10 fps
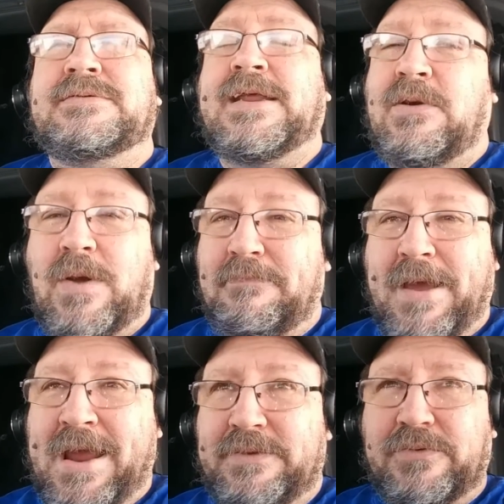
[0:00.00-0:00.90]
then it wasn't
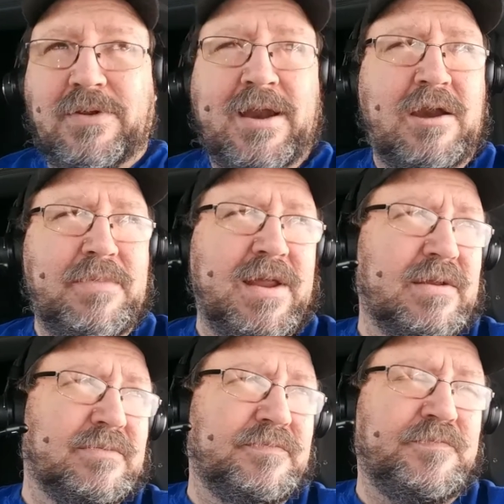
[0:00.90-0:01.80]
bad through Laramie
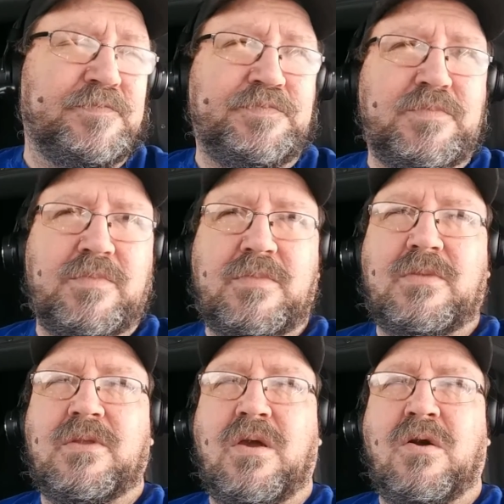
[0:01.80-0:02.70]
and
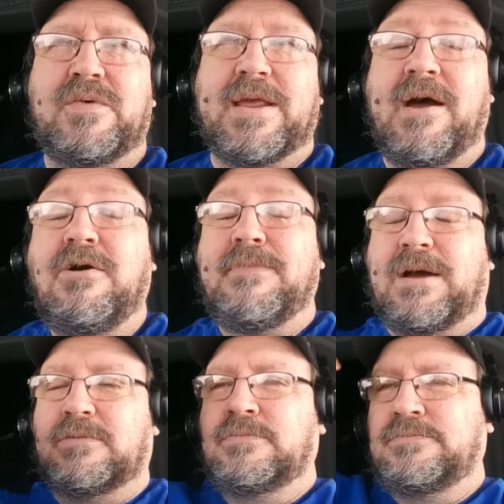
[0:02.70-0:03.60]
over to Elk
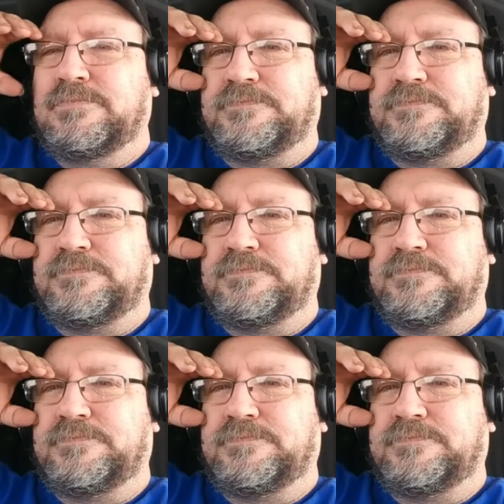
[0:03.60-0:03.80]
Mountain.